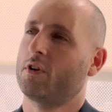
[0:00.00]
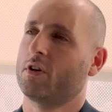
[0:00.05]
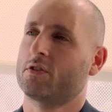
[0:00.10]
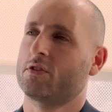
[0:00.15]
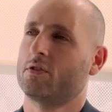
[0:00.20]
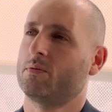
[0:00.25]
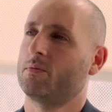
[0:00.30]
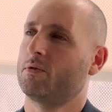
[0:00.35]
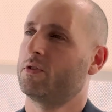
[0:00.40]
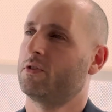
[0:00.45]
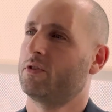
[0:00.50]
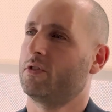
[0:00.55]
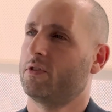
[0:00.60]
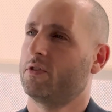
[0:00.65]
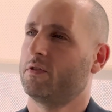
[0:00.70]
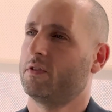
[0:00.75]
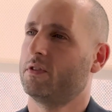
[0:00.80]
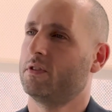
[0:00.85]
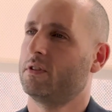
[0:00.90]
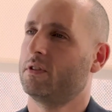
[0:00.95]
customer
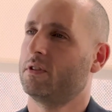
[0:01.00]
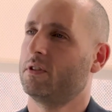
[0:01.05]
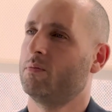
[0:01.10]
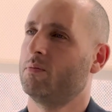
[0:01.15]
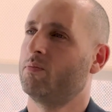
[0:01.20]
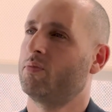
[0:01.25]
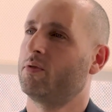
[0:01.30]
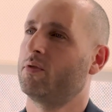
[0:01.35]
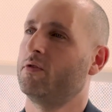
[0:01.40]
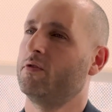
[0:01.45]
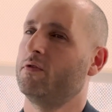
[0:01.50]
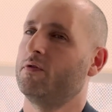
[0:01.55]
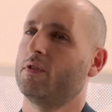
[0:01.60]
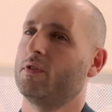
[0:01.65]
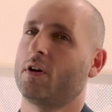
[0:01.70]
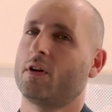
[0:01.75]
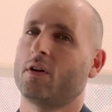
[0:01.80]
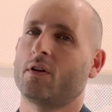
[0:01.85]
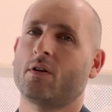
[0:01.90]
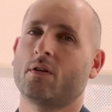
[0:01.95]
service, improve
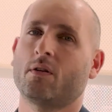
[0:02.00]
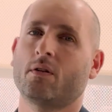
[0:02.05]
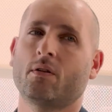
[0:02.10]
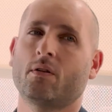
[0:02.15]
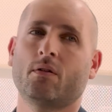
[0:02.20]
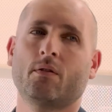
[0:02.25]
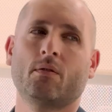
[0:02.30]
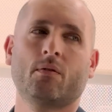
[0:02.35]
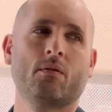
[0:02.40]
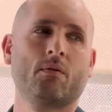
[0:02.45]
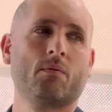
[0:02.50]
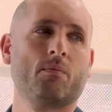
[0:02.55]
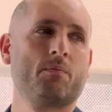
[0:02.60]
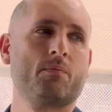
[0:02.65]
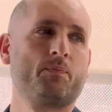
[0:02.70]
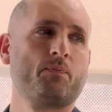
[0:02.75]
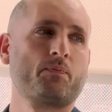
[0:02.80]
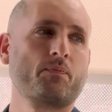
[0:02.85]
your